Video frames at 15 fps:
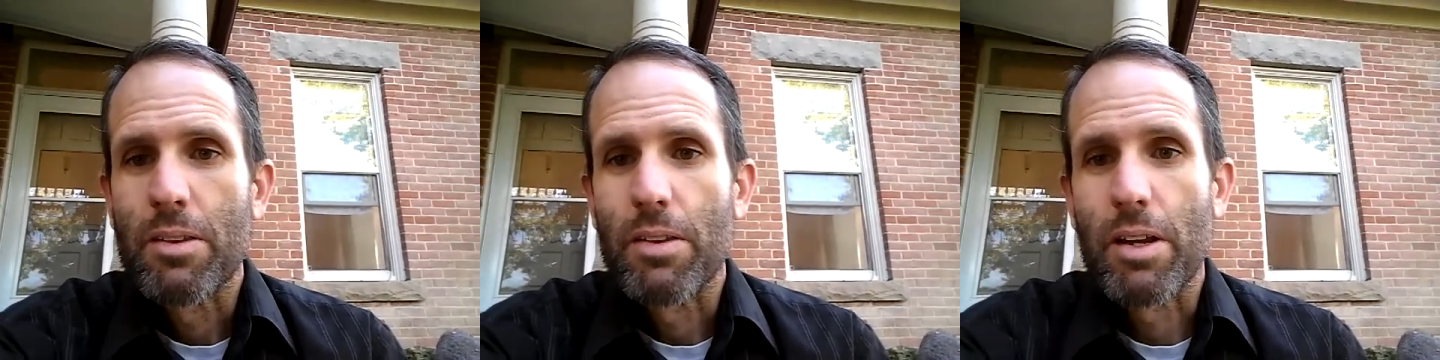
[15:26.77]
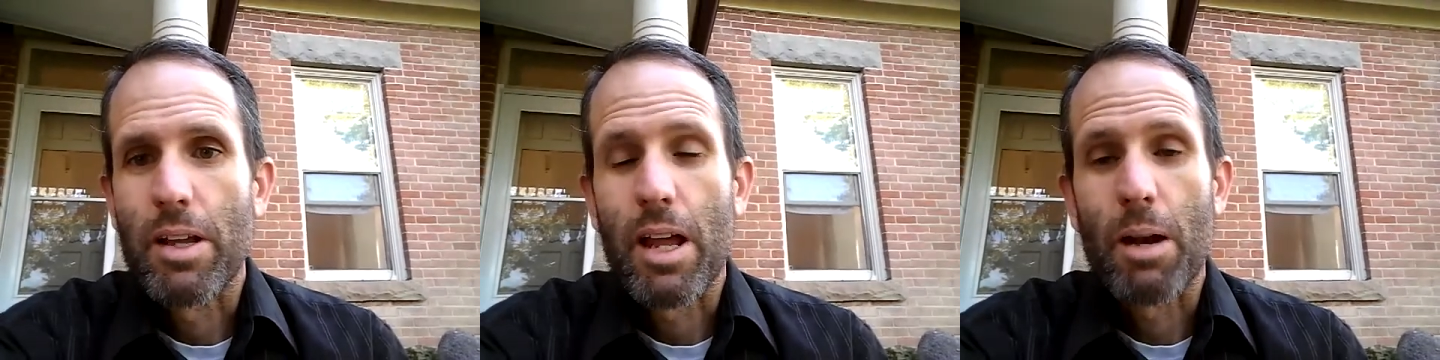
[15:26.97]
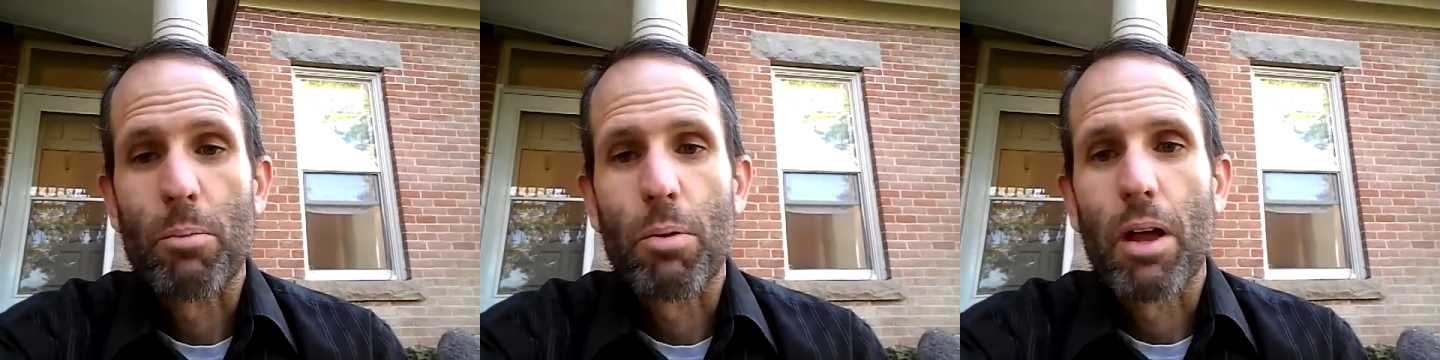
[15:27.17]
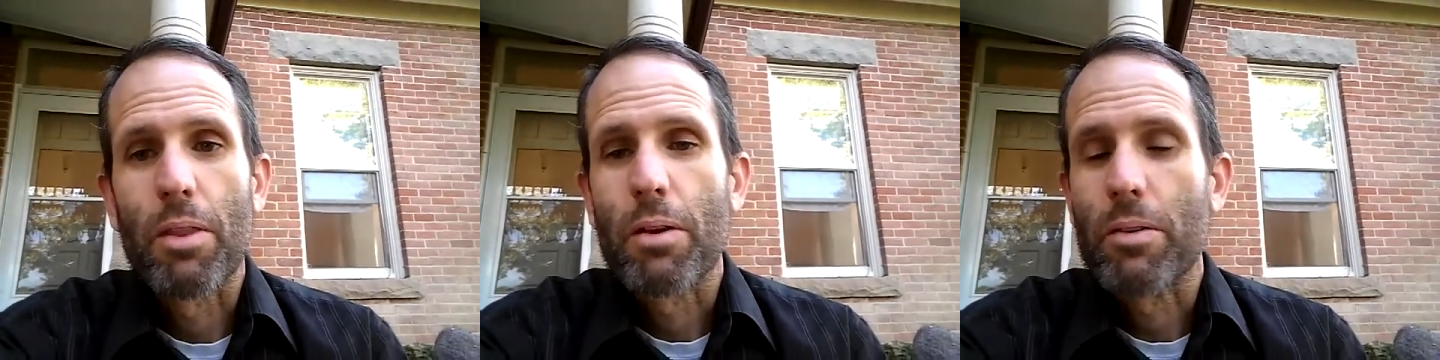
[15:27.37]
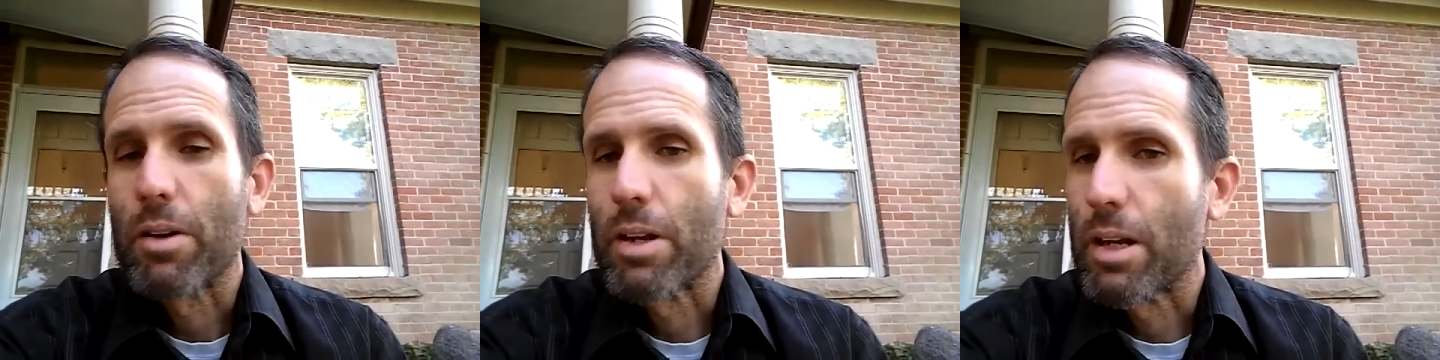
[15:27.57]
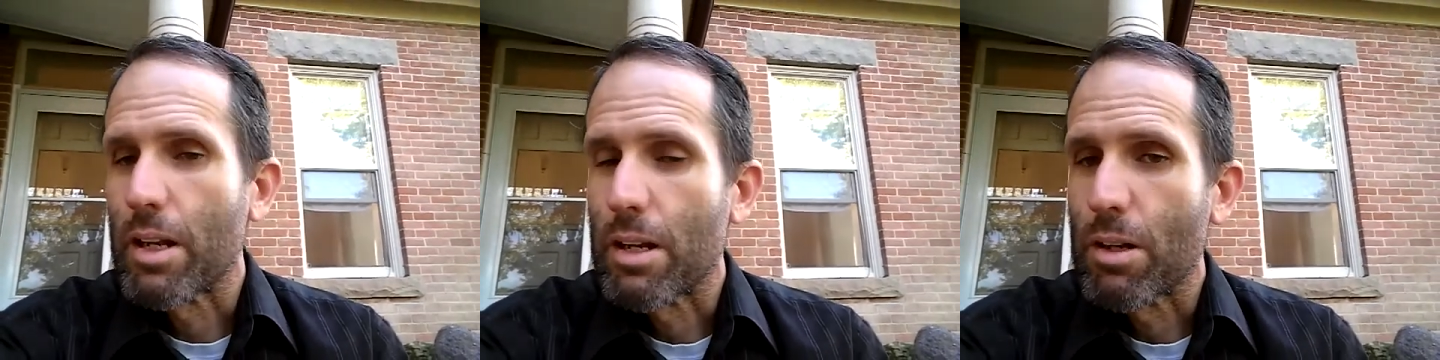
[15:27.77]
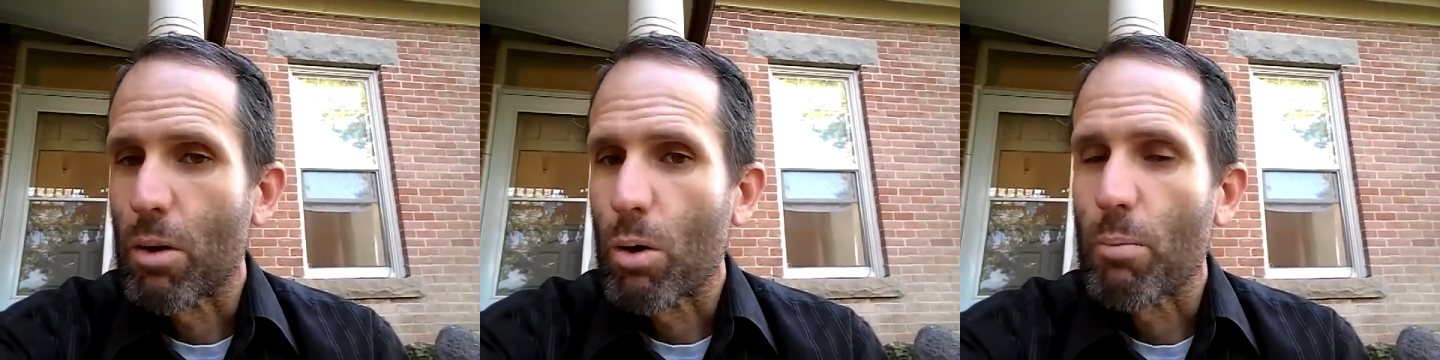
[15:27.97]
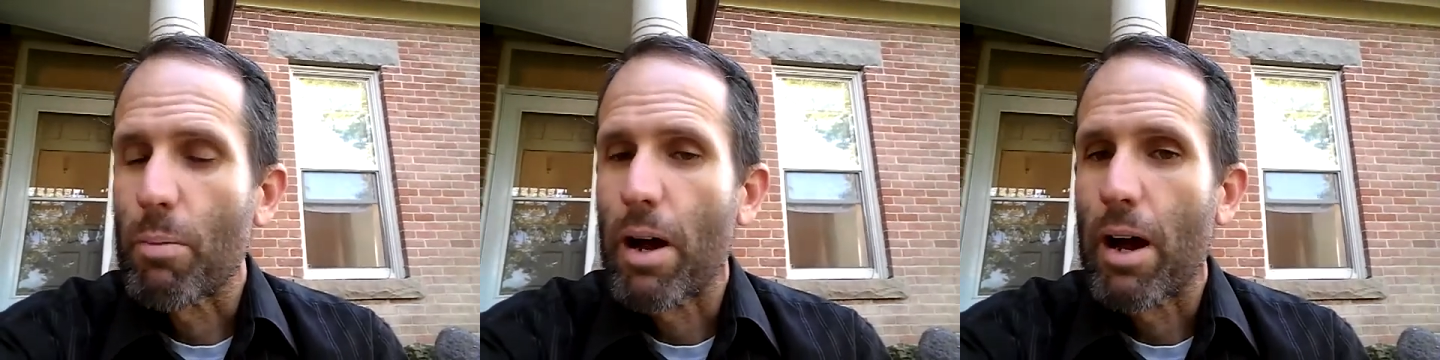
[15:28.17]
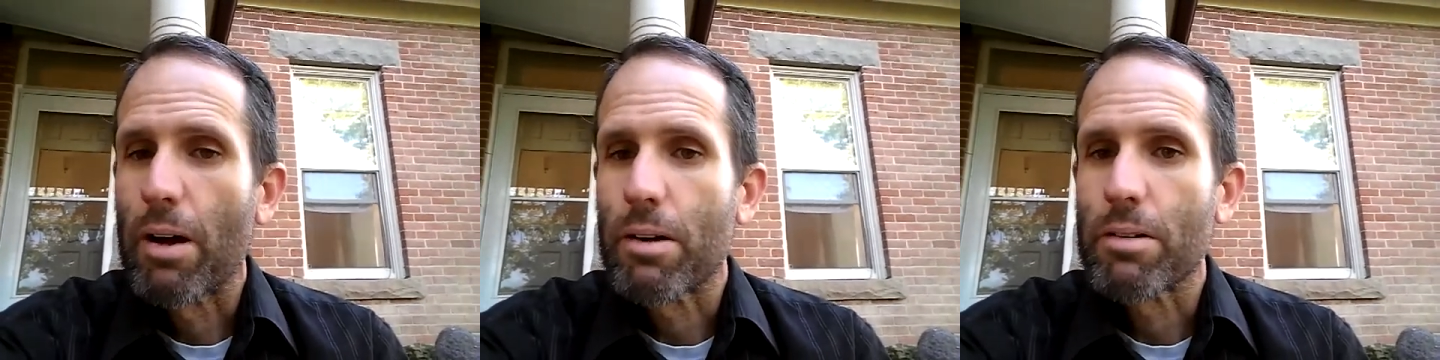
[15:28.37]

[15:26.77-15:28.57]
that he had a brother that he didn't know about